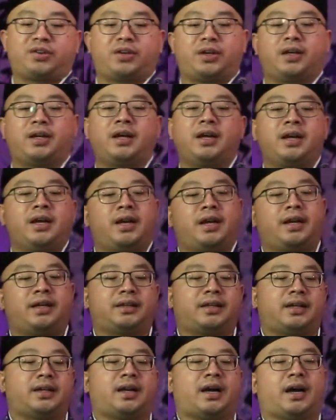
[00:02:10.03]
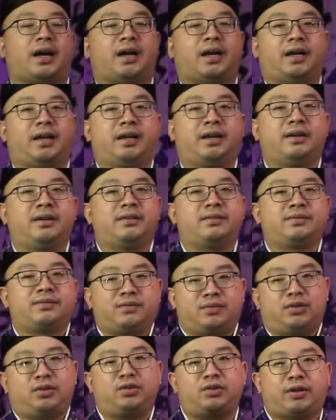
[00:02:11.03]
it, and then I
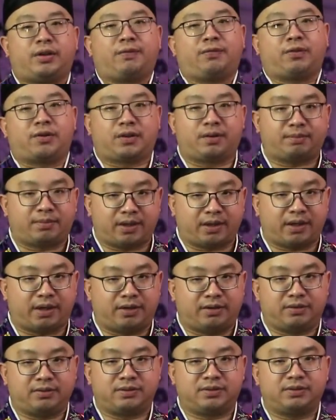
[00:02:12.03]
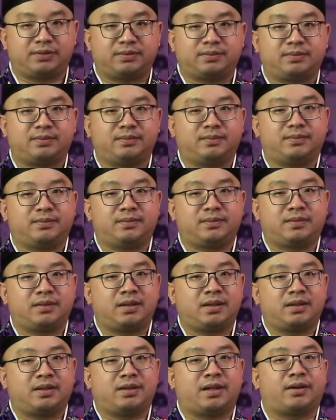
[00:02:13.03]
use it for something else.
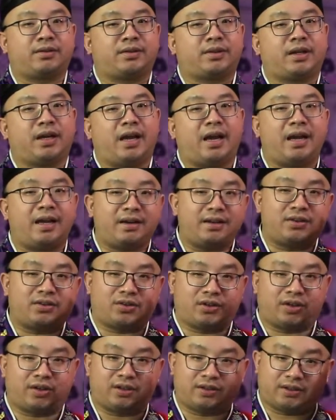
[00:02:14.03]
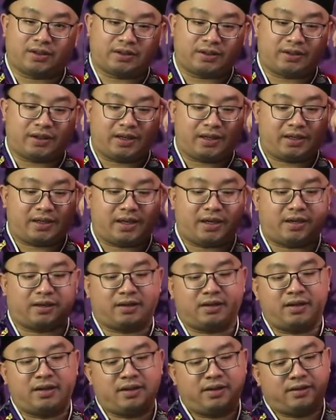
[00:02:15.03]
Now the energy, the
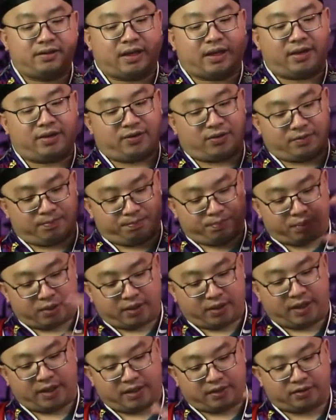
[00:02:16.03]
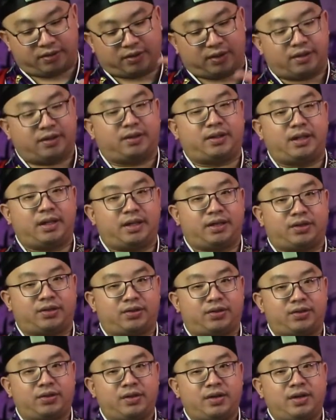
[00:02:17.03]
thinking that you put into the
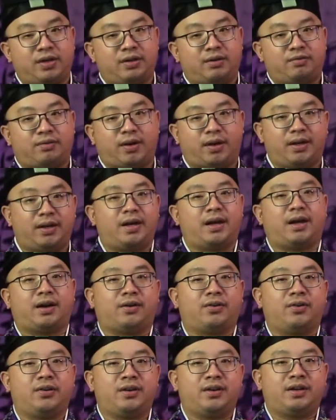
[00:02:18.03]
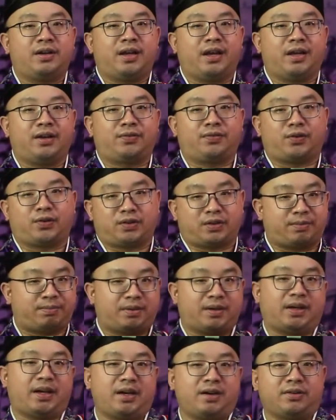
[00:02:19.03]
dish right now is for
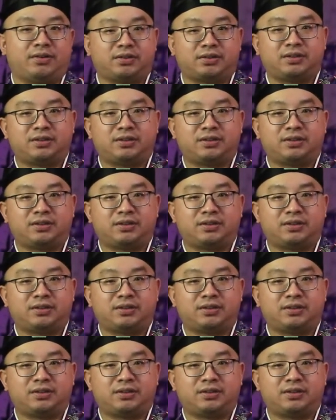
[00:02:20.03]
something else.